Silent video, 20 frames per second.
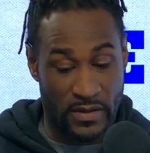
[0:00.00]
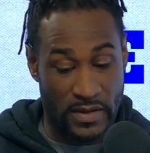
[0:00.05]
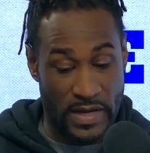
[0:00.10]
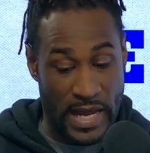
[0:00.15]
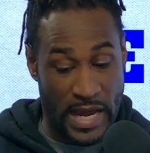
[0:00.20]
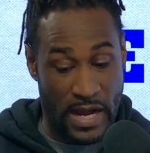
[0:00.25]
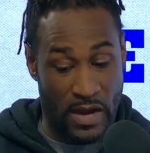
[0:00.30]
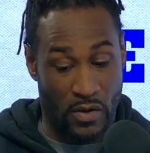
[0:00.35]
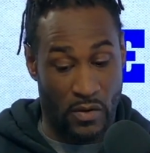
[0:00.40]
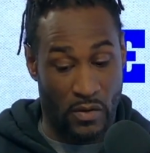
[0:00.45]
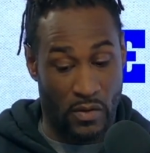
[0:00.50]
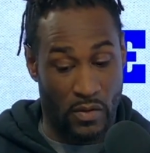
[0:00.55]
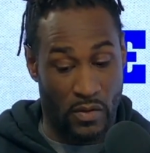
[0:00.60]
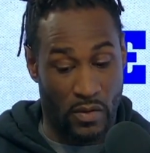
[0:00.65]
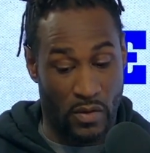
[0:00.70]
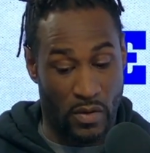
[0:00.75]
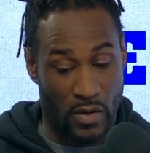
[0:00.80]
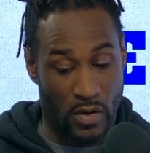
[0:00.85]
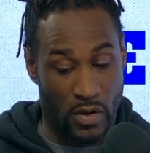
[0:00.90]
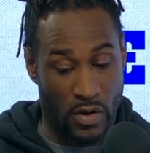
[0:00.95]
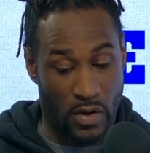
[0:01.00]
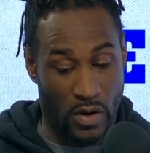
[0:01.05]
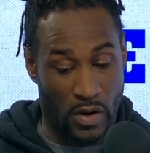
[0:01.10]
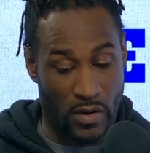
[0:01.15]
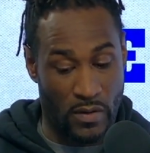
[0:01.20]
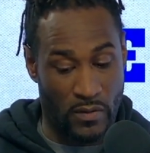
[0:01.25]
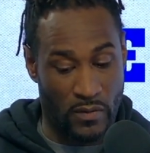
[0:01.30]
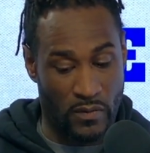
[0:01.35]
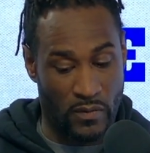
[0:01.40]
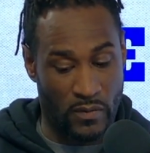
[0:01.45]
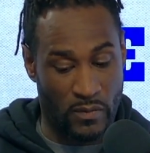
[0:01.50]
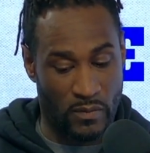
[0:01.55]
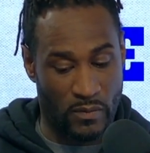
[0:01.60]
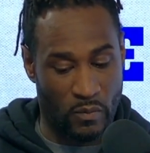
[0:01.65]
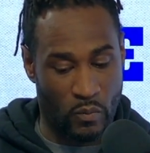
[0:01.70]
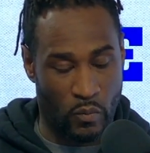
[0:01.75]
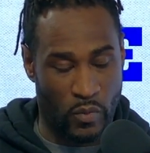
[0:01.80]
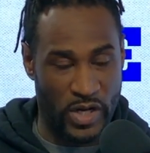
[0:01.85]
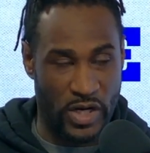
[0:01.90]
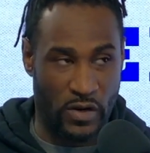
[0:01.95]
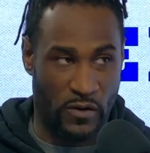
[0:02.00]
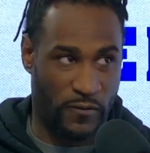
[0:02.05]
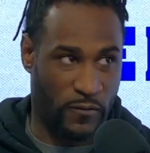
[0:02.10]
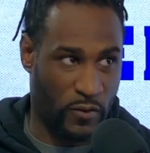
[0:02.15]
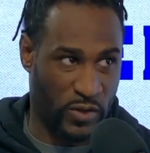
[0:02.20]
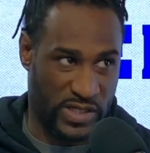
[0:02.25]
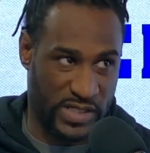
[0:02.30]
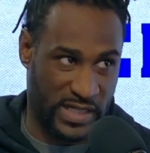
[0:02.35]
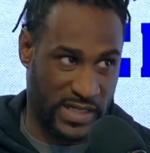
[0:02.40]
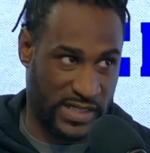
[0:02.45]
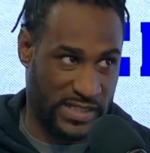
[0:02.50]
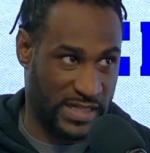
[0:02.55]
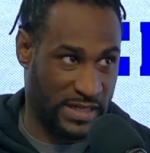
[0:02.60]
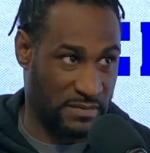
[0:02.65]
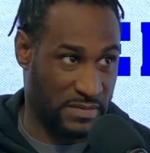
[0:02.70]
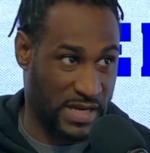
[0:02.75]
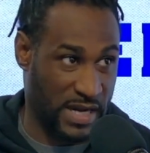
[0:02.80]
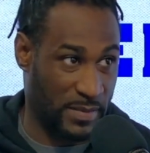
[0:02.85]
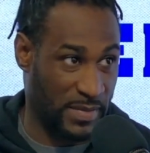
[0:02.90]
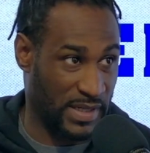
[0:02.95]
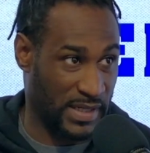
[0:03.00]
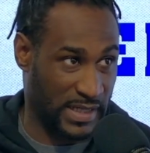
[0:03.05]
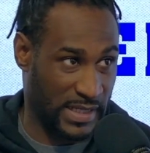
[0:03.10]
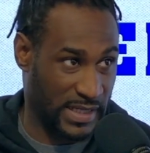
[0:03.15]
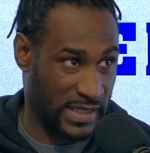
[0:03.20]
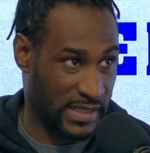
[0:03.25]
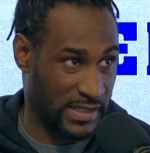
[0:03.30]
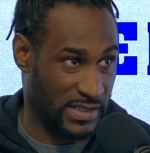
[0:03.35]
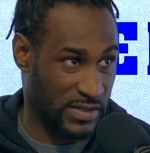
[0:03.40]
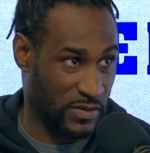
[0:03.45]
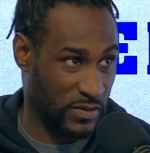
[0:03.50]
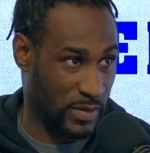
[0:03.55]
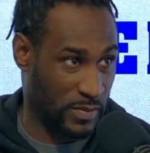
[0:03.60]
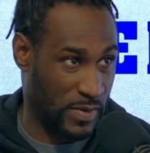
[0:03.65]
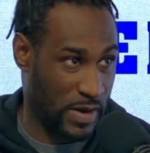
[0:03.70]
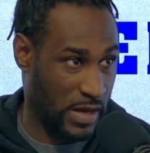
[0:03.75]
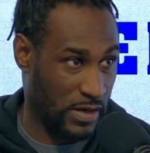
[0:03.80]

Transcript: Now, we don't foresee a team coming to get Tony